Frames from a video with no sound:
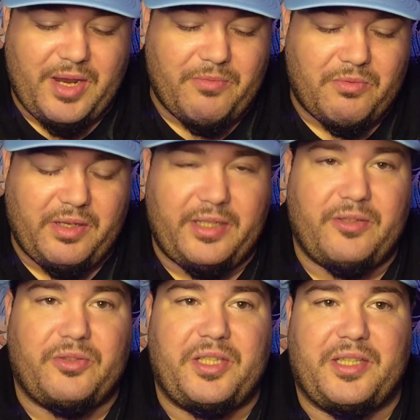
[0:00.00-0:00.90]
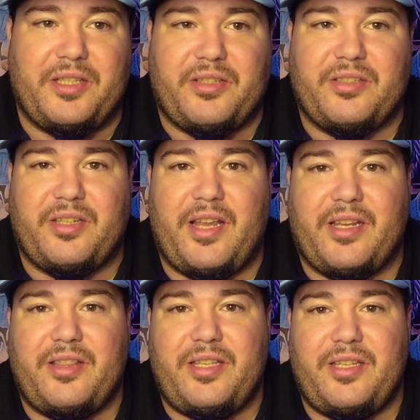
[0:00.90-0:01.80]
I really don't think this is
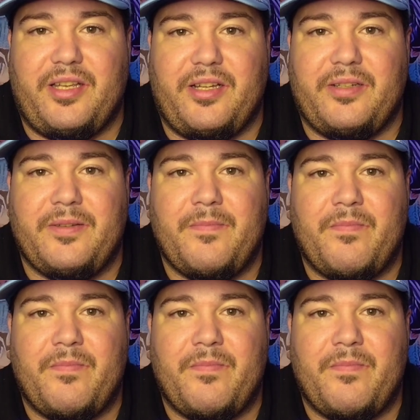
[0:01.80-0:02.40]
like the